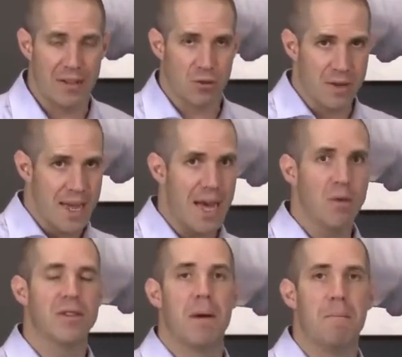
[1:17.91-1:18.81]
And so
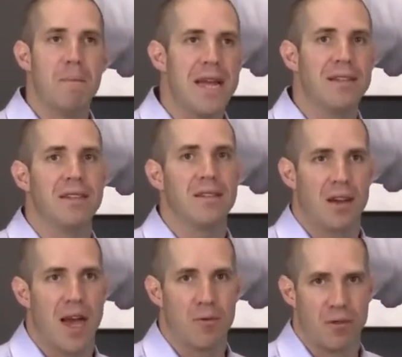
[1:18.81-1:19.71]
now is the amazing
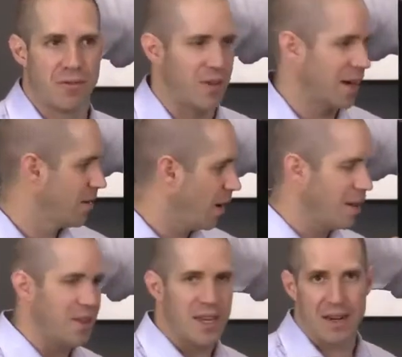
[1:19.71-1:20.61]
time to reflect,
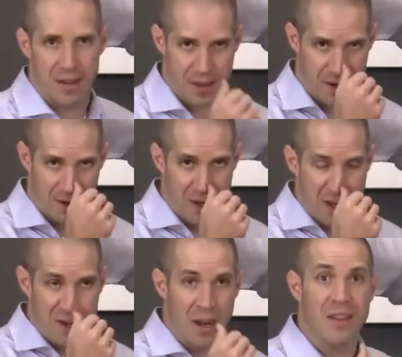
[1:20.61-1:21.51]
not at the end of the year,
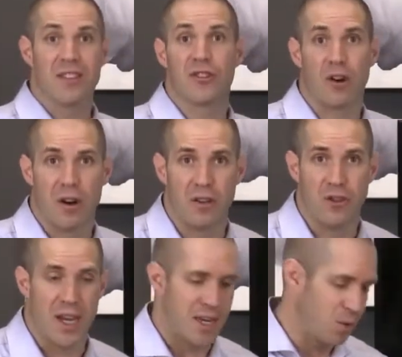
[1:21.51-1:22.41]
not at the start of
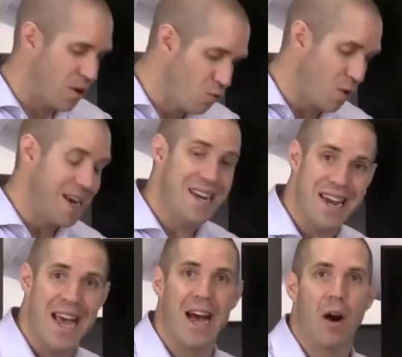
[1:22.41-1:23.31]
January. Right
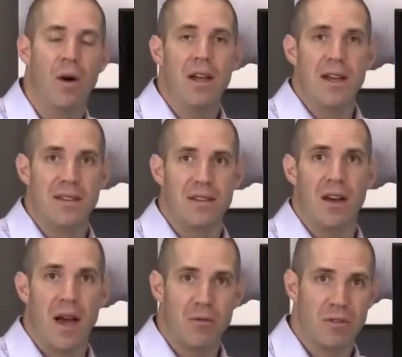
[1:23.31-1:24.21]
now is a
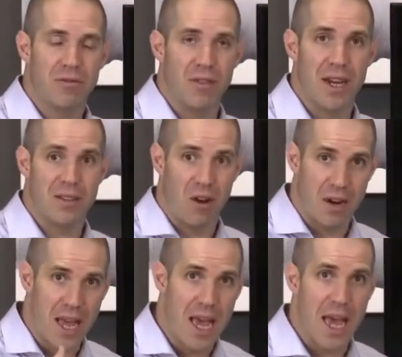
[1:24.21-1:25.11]
time to reflect
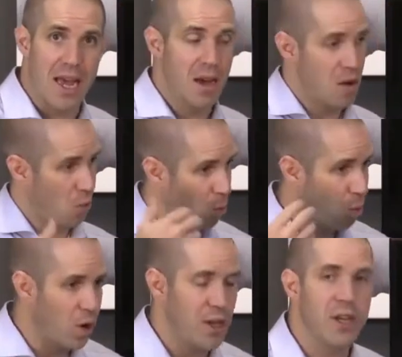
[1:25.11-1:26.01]
on A,
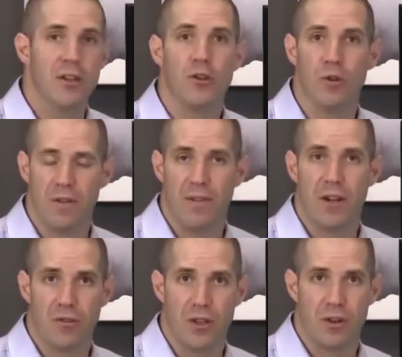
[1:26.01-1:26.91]
what are you going to do to
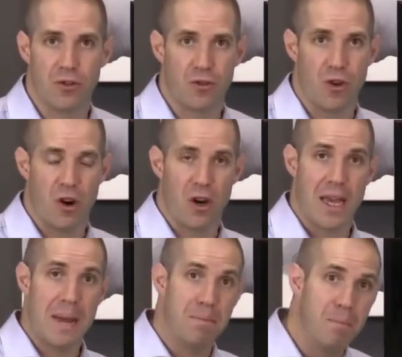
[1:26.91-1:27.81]
finish the year
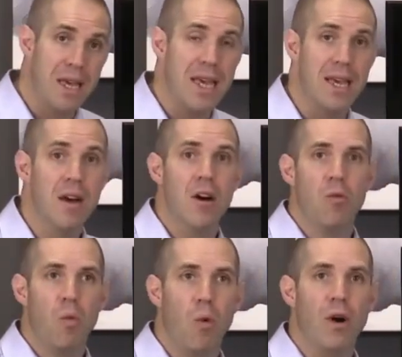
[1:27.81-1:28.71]
strong? And B,
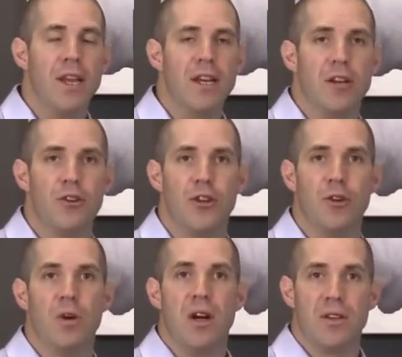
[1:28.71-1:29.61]
what are you going to
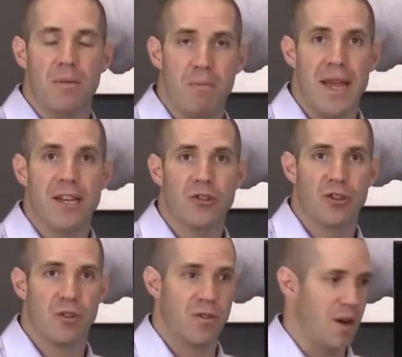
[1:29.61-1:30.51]
do to make
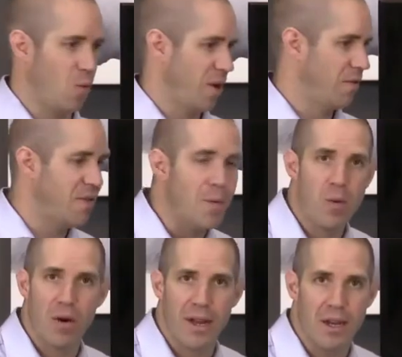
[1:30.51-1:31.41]
sure that when
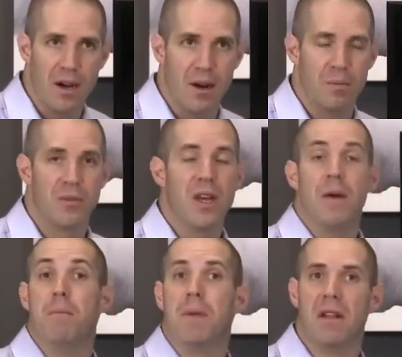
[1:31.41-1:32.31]
February comes,
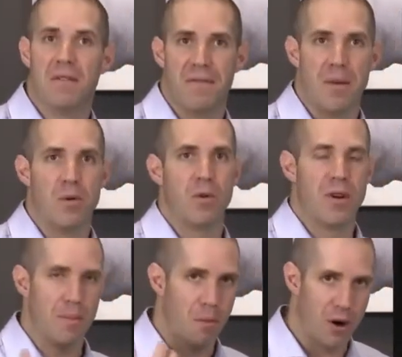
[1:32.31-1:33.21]
middle of
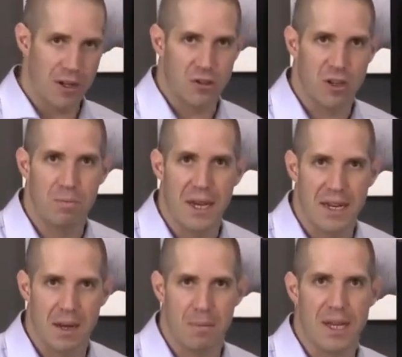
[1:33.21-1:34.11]
February, the market starts
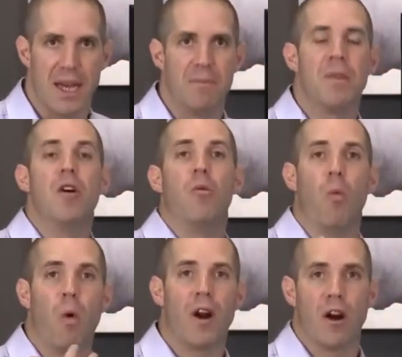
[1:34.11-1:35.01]
picking up again,
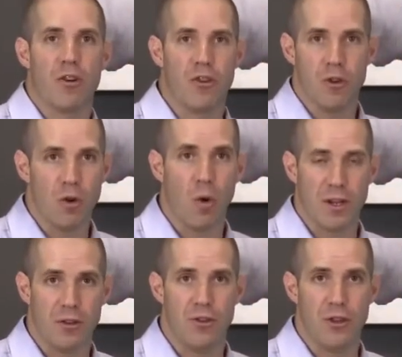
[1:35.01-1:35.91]
what are you
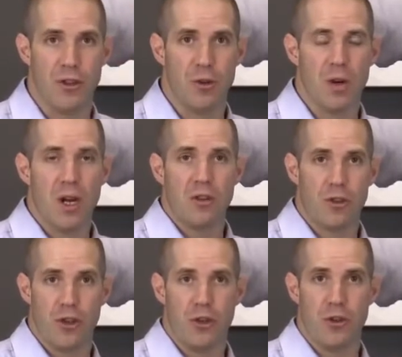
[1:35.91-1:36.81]
going to do
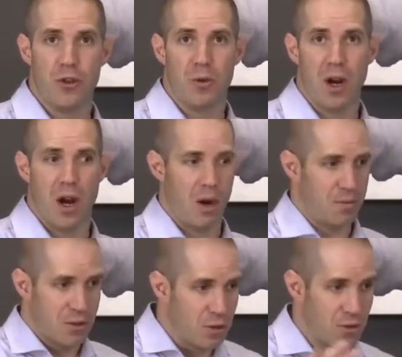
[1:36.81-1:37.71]
to
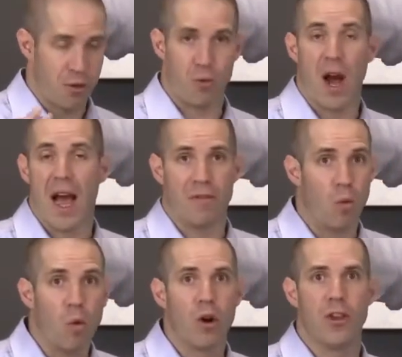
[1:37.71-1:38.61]

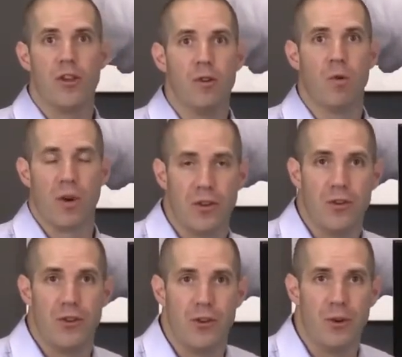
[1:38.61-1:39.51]
thrive? What are you going
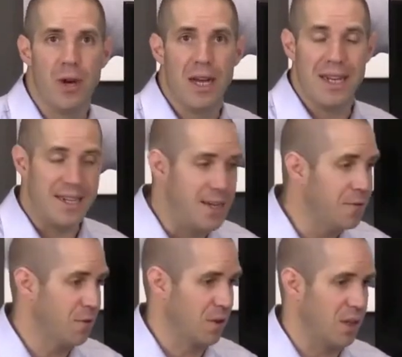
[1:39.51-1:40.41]
to do
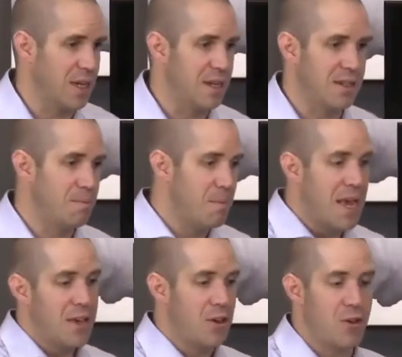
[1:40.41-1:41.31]
differently to
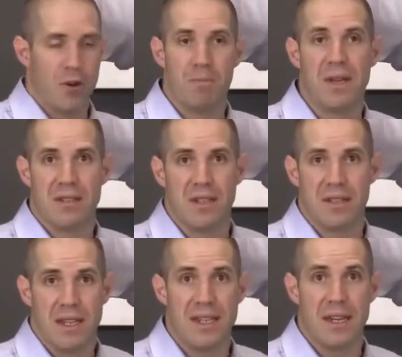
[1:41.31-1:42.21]
make your
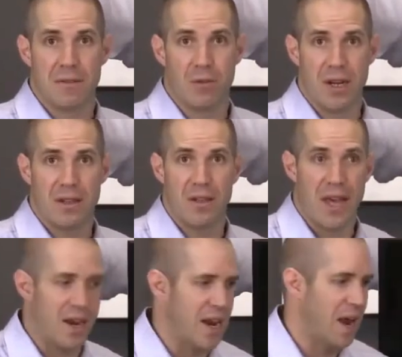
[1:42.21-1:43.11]
business different
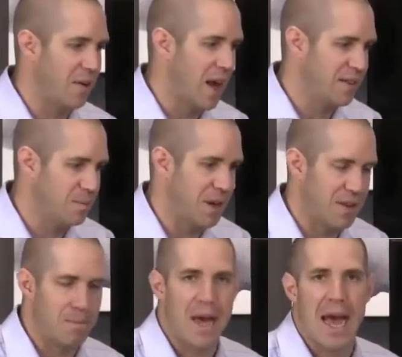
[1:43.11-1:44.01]
than it ever has been
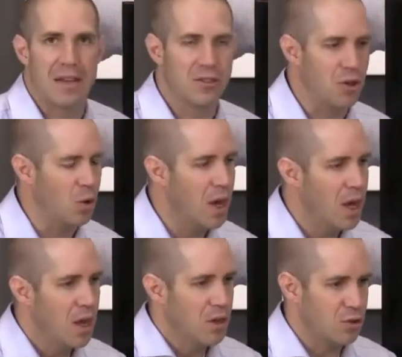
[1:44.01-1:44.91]
in the past? So
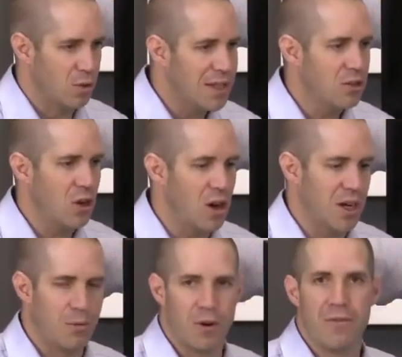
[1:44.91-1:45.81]
let's
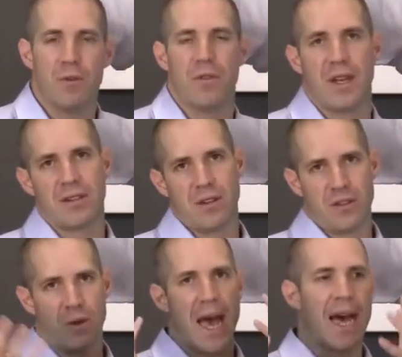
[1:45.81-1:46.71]
talk about a few things
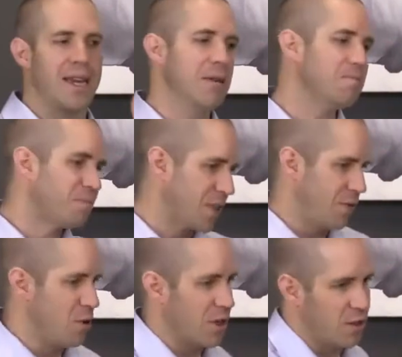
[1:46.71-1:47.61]
here. So Addie,
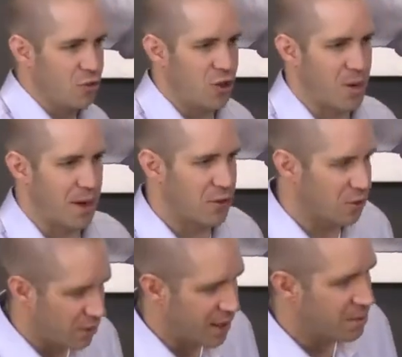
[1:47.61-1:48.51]
if you can share my
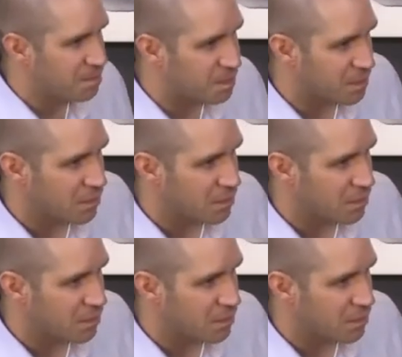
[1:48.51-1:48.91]
screen,